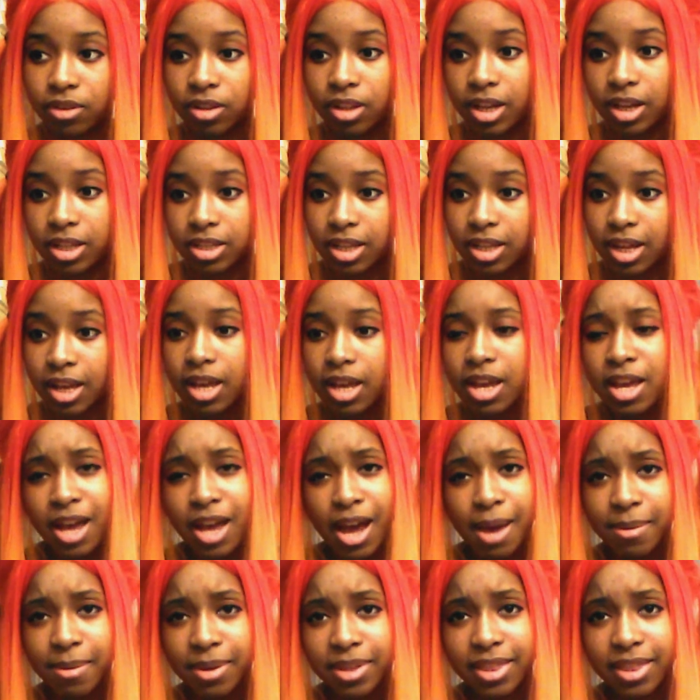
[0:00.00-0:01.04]
the next day.
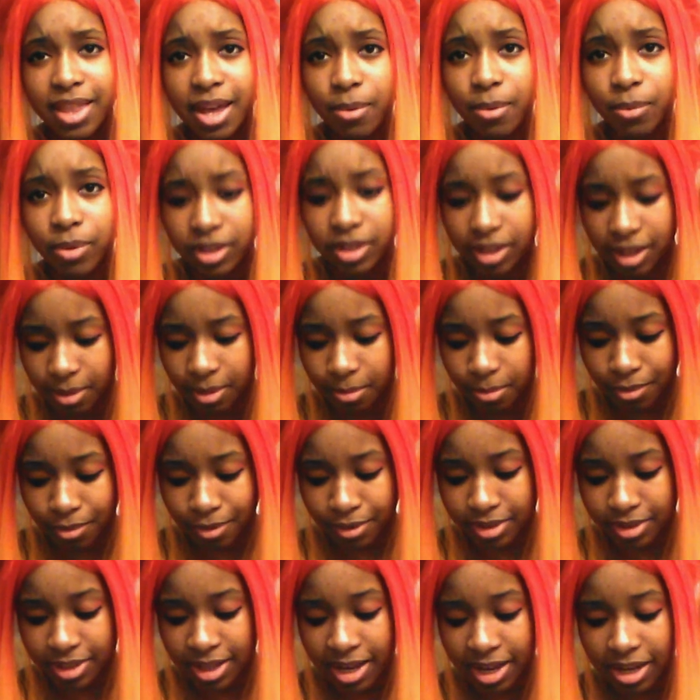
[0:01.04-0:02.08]
I mean, that would get
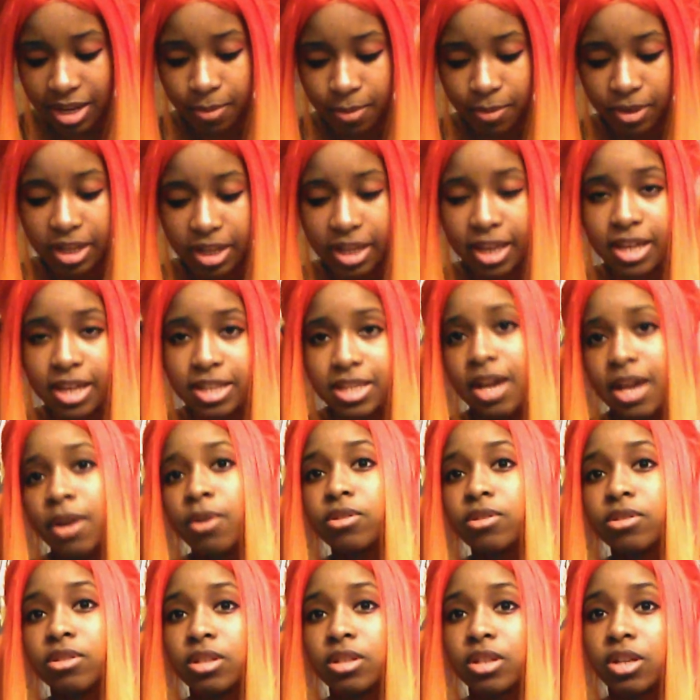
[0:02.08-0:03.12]
boring to anyone, I guess. I
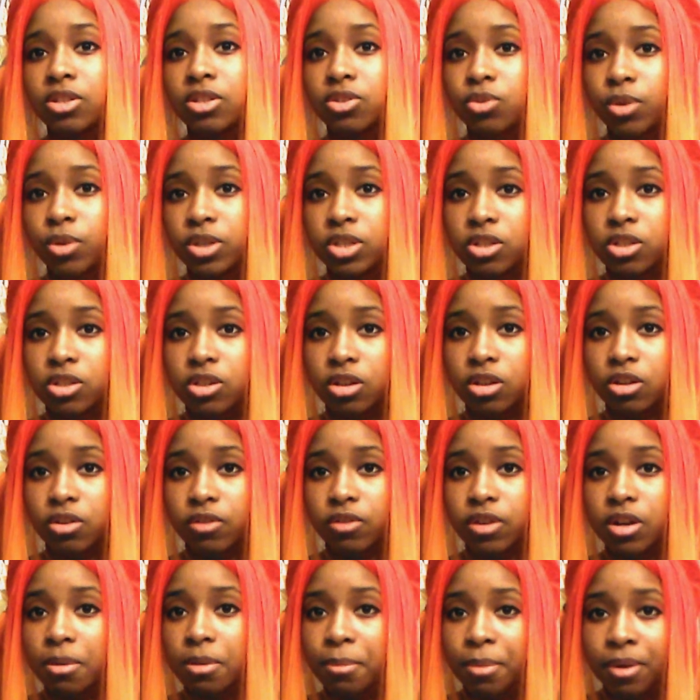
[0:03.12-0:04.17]
would suggest switching your
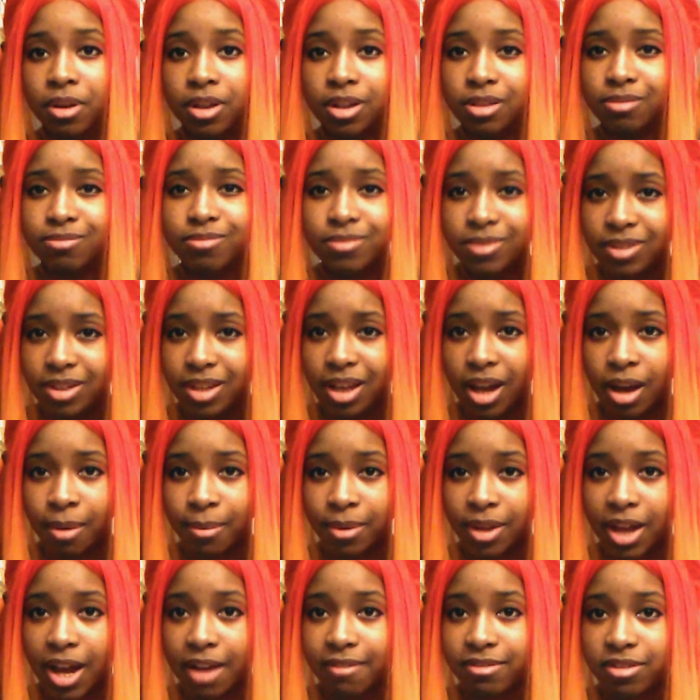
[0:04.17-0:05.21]
career, but I
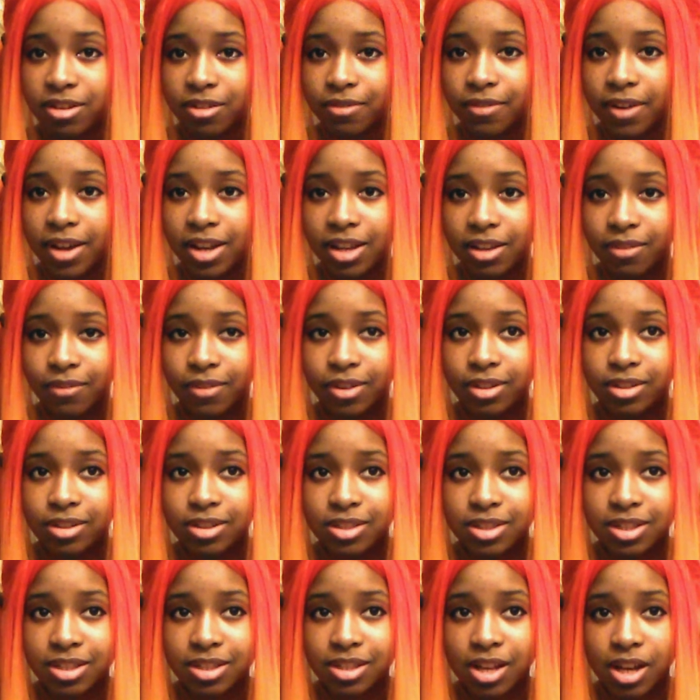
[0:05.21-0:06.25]
mean, after fighting
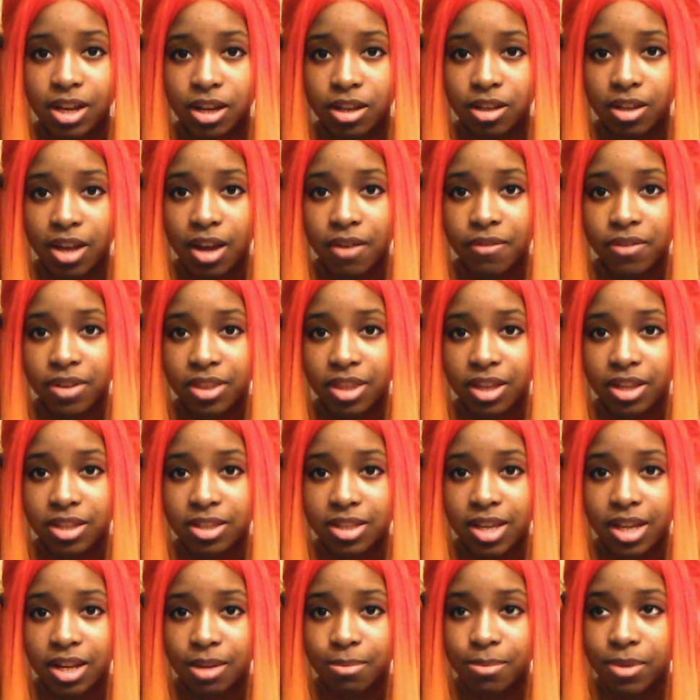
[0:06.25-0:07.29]
villains, it's kind of, everything's
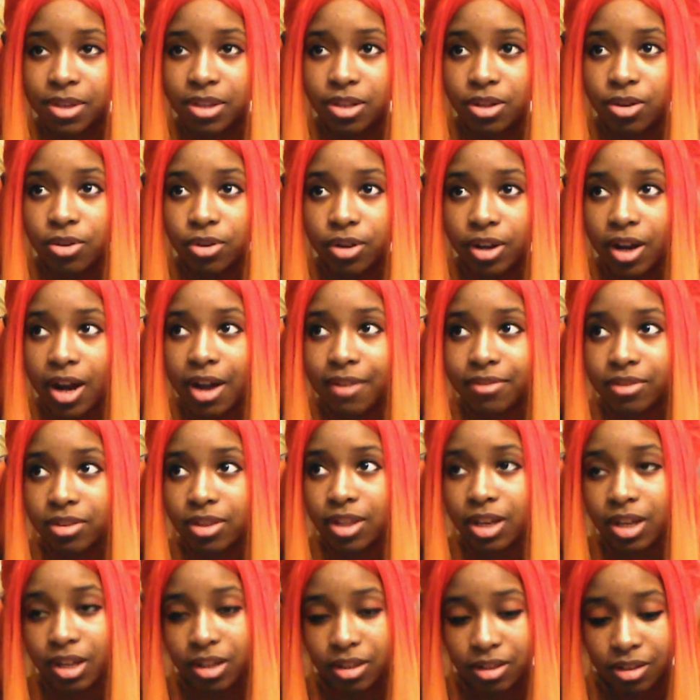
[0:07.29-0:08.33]
kind of mediocre after
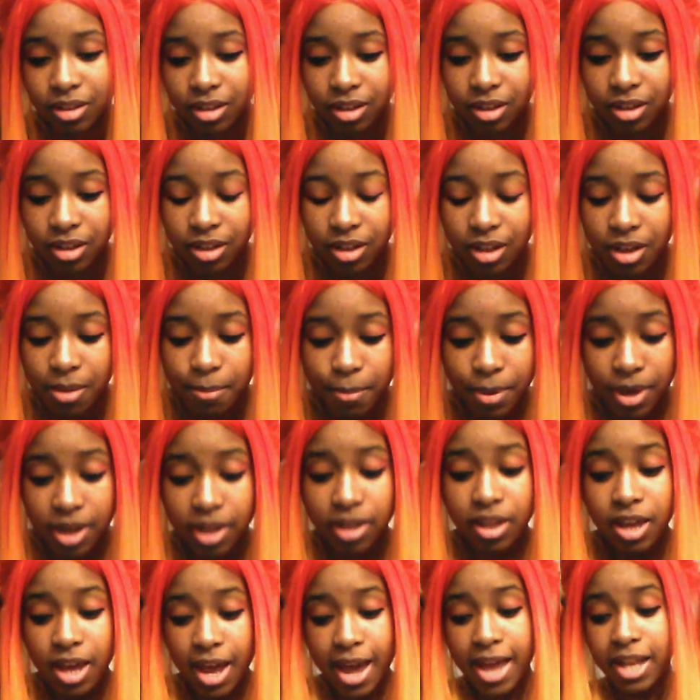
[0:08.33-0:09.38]
that.
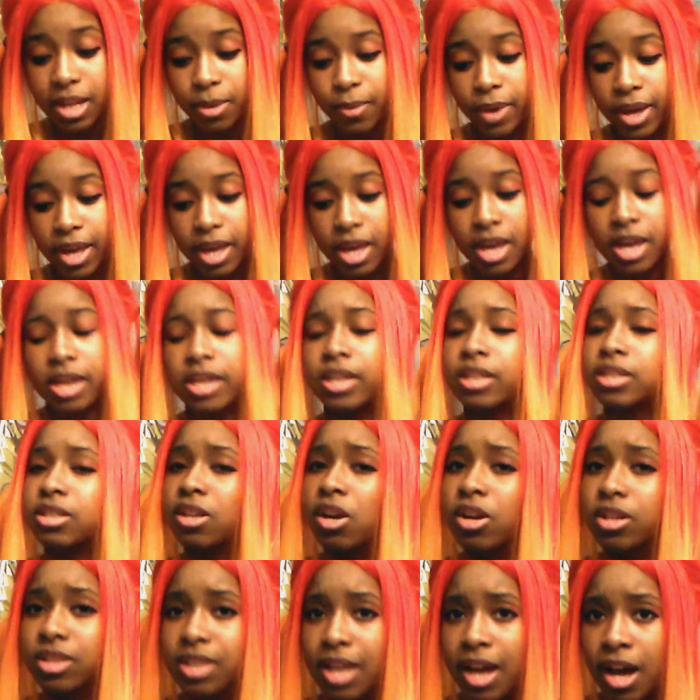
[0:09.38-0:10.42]
But anyway, he
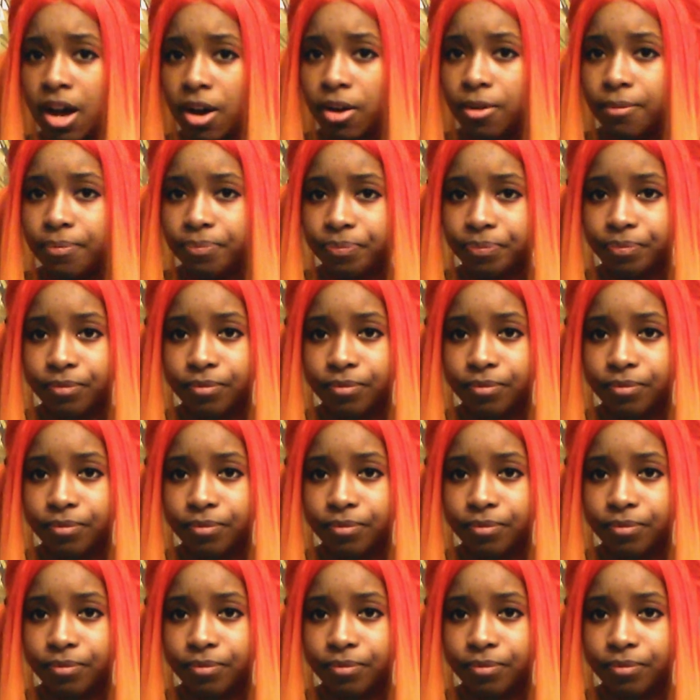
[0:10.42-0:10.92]
starts out.